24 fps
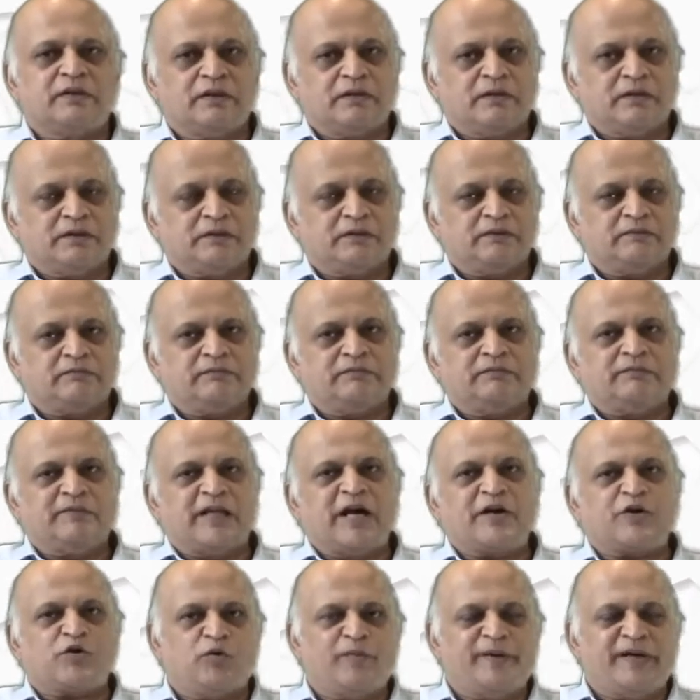
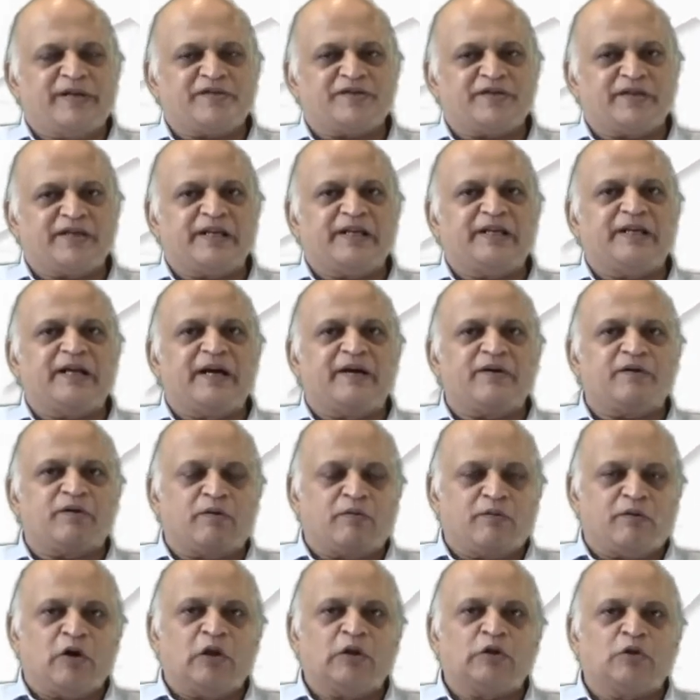nitrobenzene, and
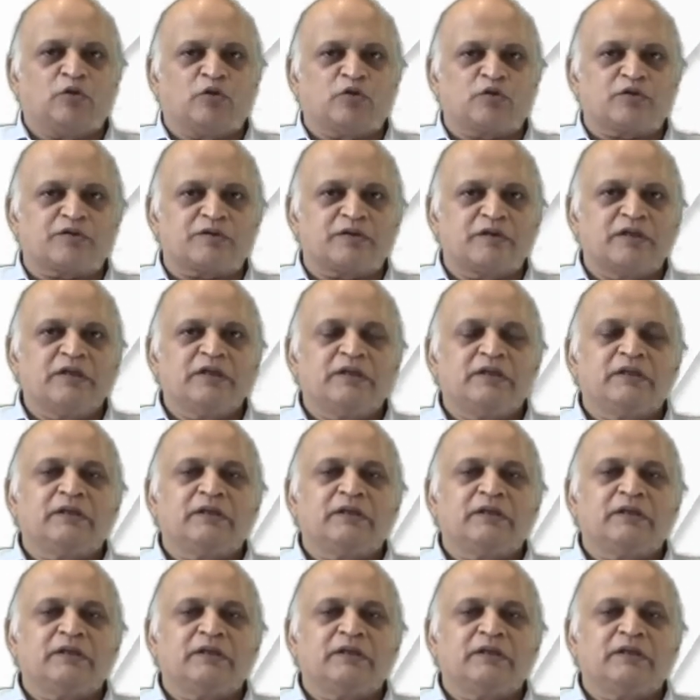all those